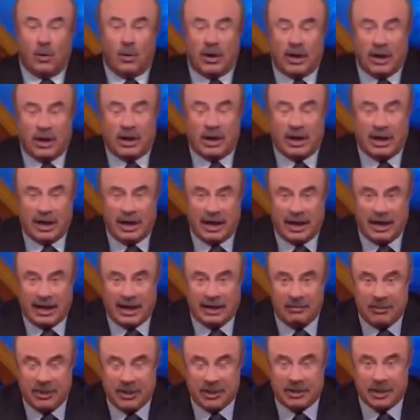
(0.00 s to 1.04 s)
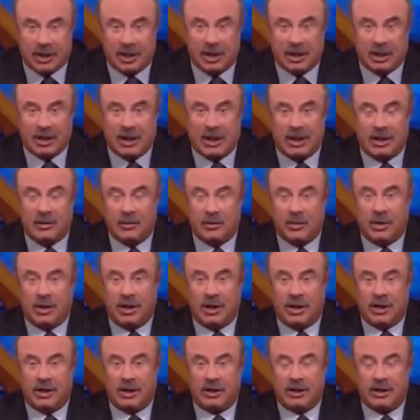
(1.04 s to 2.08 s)
Well, I've been talking
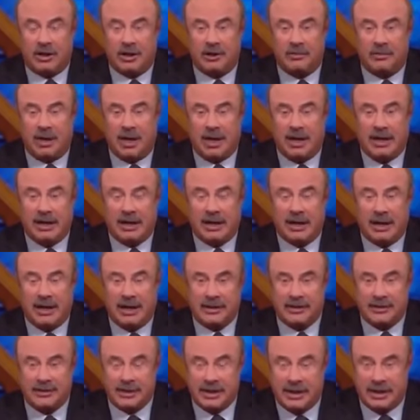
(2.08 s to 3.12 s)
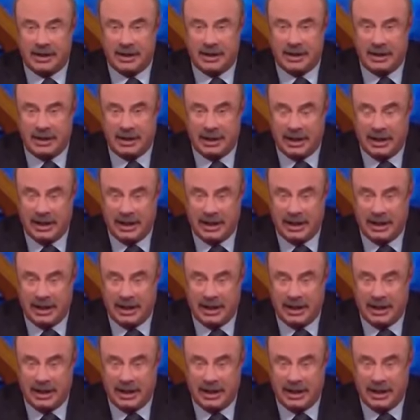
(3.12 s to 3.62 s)
with Mike and Cindy,